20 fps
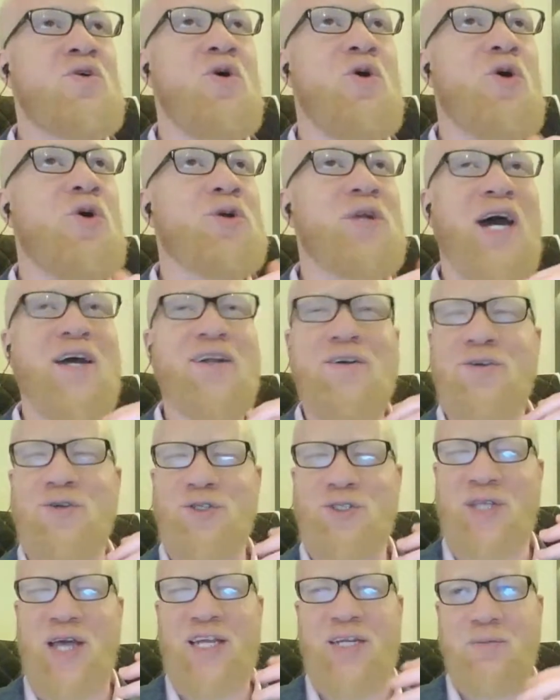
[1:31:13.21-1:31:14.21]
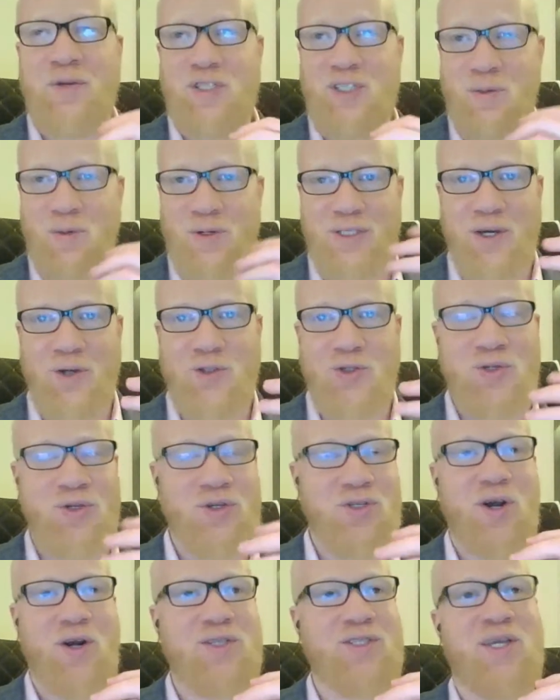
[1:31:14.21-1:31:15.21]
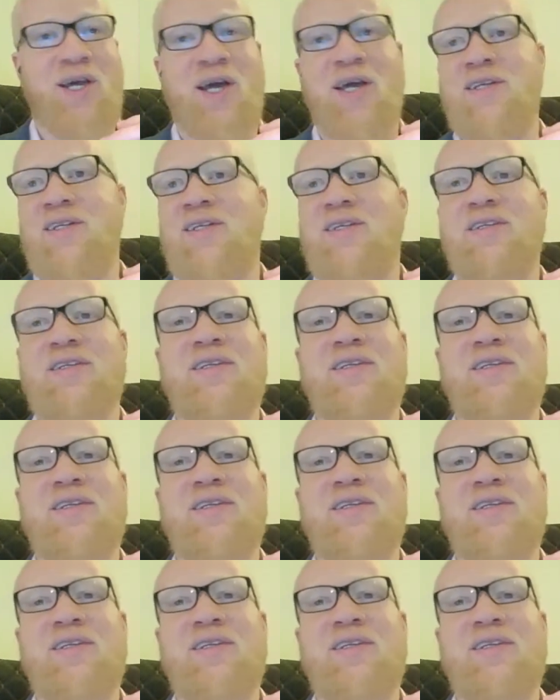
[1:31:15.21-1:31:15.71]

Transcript: or not understanding when someone tells you the dark side